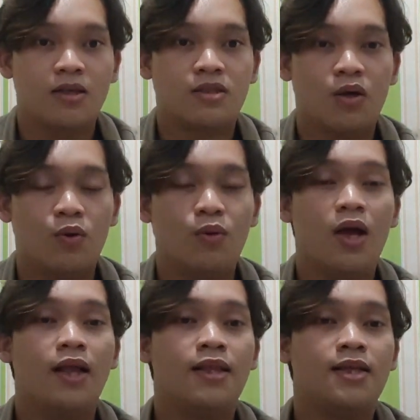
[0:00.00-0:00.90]
So
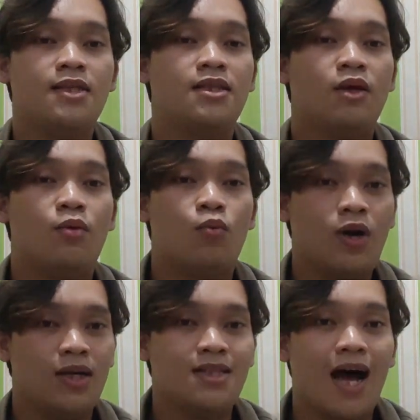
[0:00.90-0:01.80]
this is the
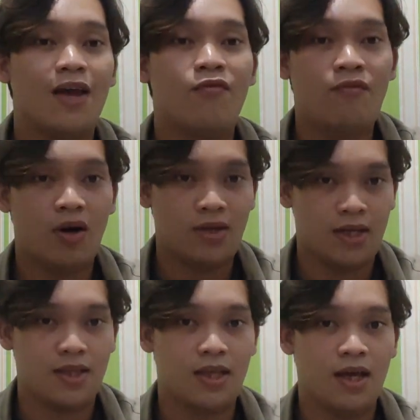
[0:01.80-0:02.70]
words I found.
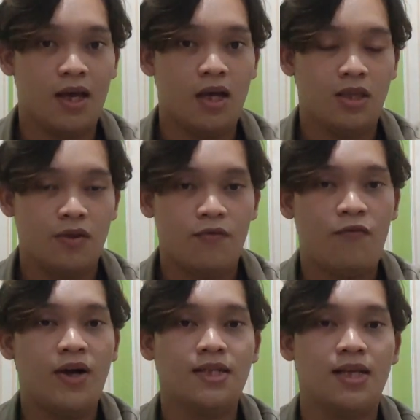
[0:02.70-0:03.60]

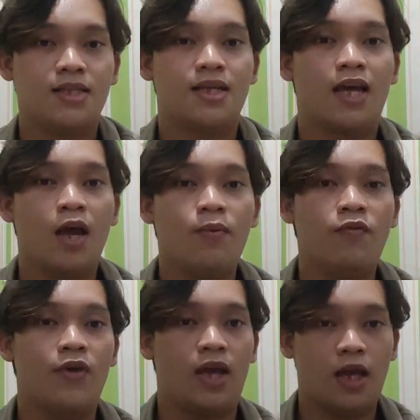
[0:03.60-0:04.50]
First is
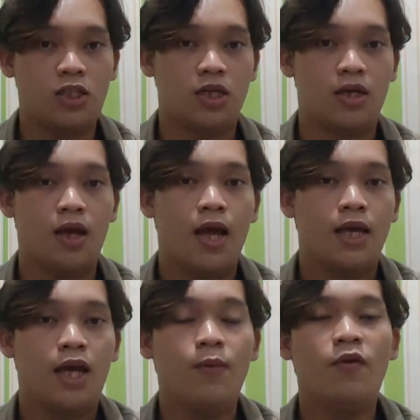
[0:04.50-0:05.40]
gamification.
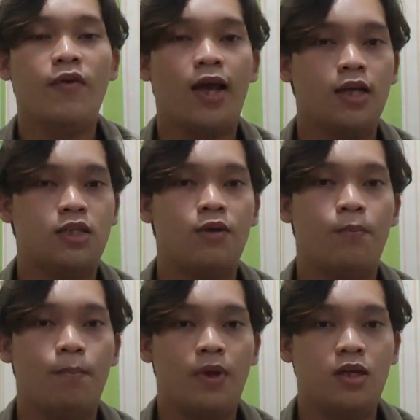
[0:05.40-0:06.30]

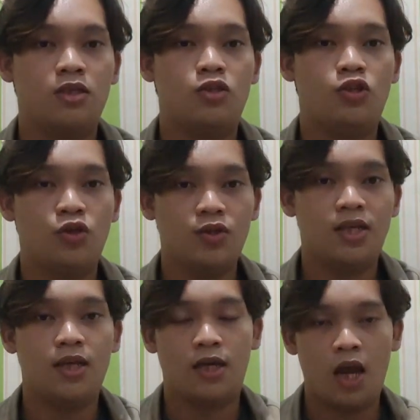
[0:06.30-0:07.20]
Gamification means
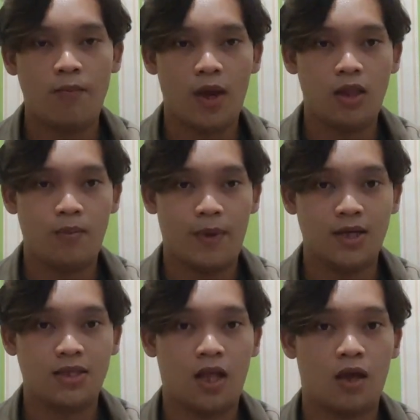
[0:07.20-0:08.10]
using game
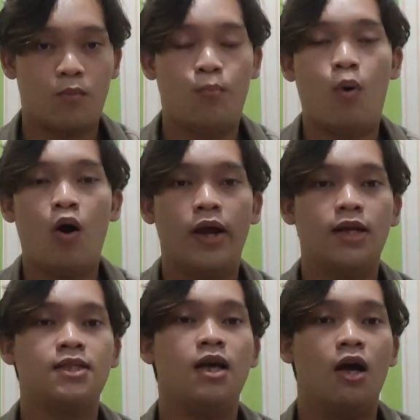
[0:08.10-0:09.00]
elements like
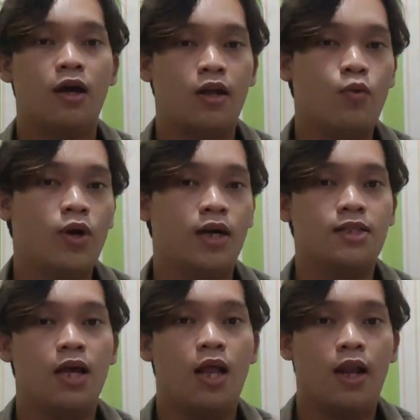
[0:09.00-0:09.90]
points,
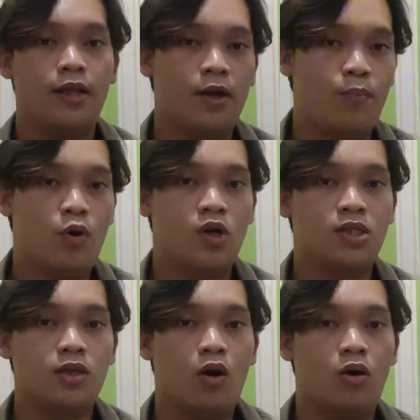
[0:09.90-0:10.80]
rewards,
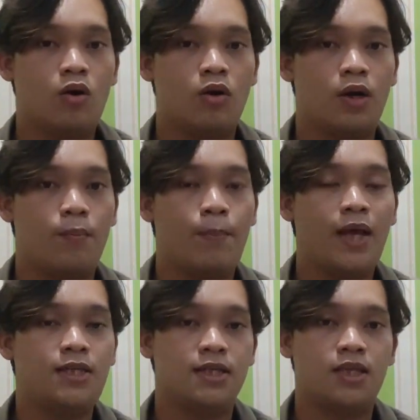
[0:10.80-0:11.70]
leaderboards, or
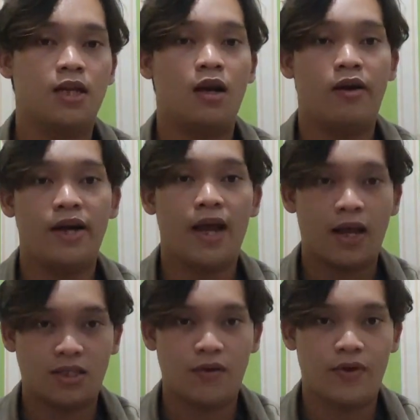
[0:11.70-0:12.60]
pages in learning
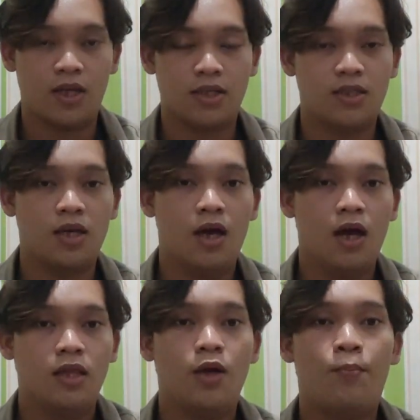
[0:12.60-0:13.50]
activities.
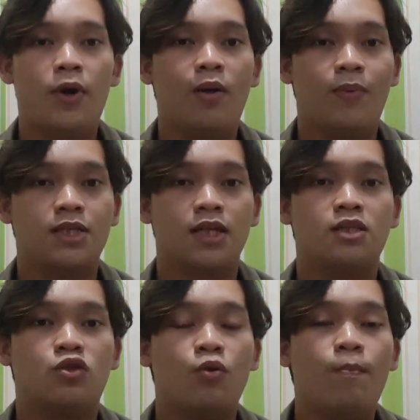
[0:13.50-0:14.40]
The purpose
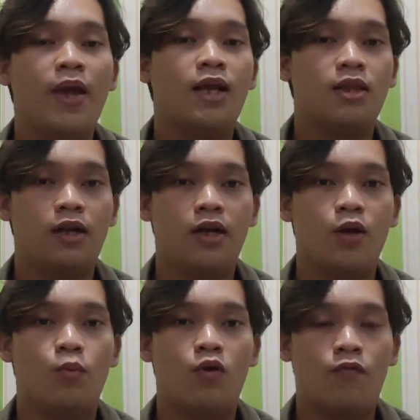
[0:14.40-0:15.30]
is to make
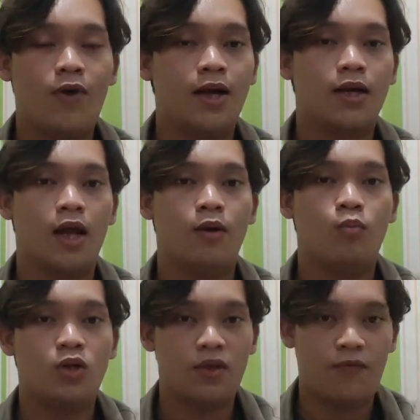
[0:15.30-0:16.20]
learning more fun
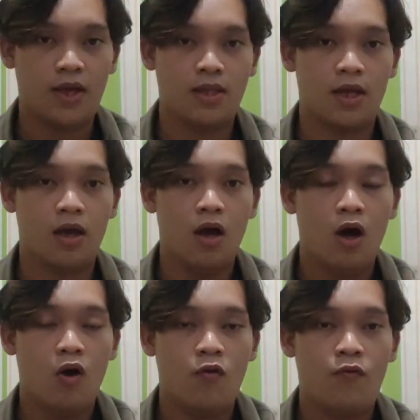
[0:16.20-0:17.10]
and motivating.
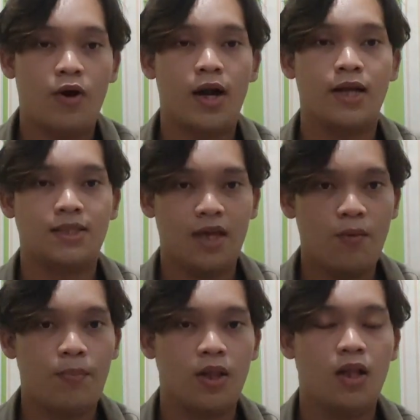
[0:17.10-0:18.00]
For
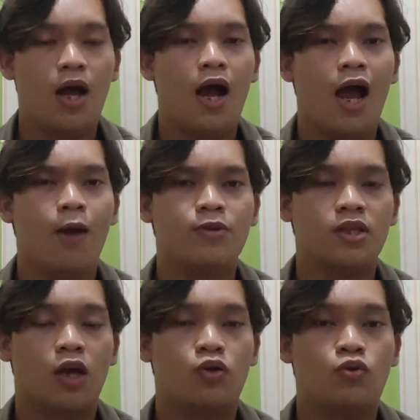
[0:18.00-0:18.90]
example, apps
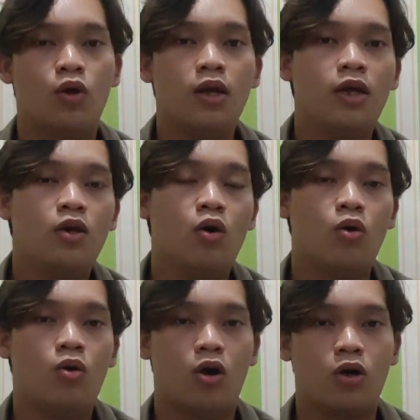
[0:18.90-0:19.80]
like
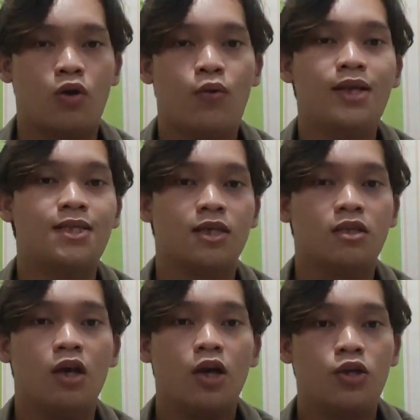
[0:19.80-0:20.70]
Duolingo or quizzes
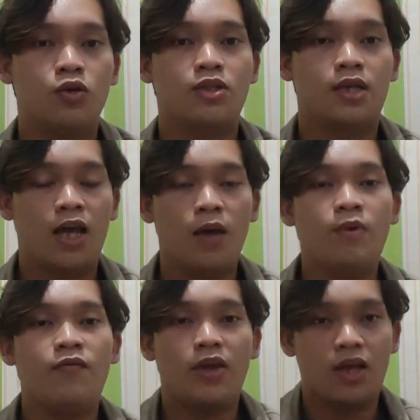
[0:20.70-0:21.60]
use
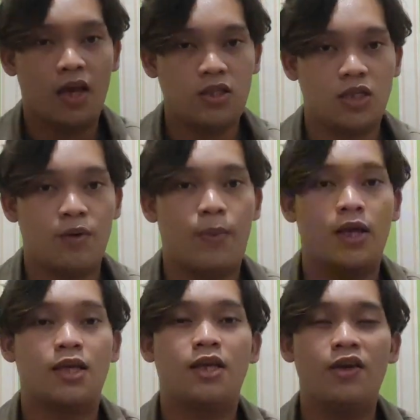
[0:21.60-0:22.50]
gamification by
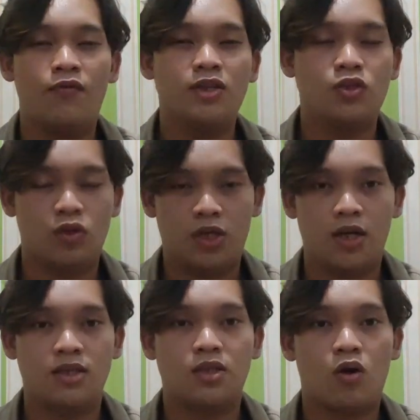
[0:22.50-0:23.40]
giving
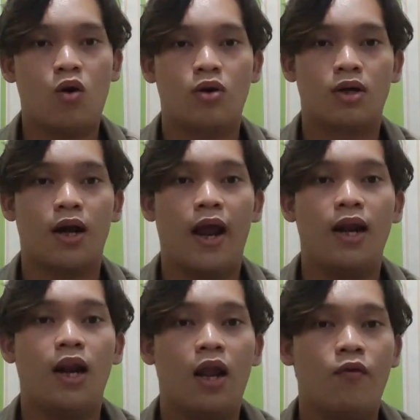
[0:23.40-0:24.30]
students score
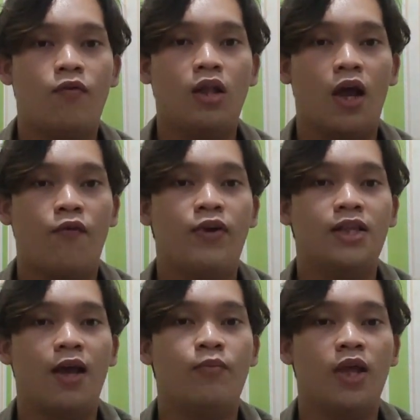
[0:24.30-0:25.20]
and level every
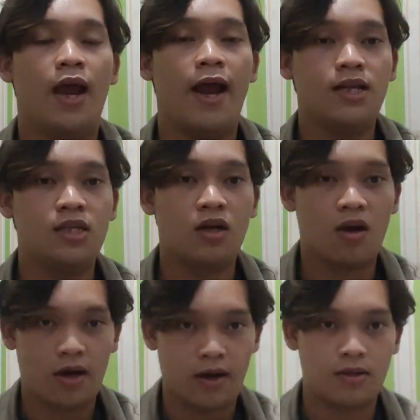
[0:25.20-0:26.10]
time they answer
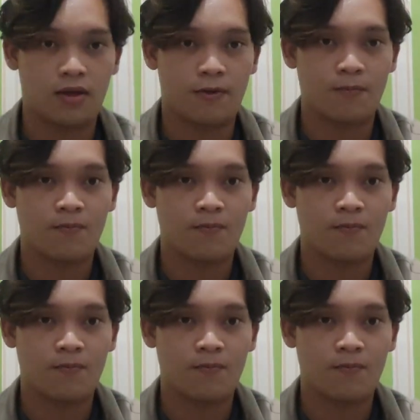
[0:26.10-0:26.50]
correctly.